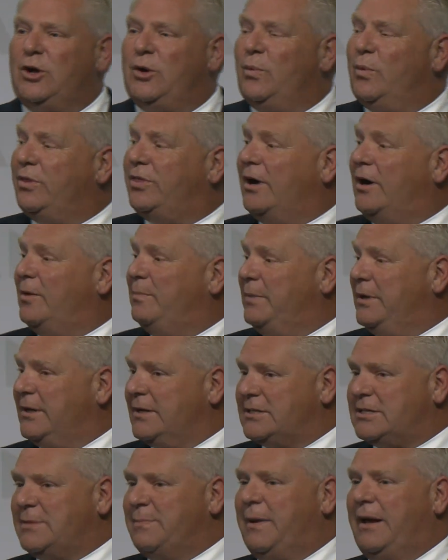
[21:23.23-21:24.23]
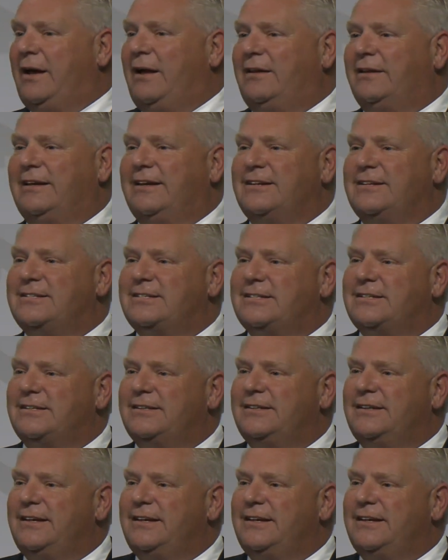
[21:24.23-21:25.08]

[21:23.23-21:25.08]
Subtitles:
with our municipalities.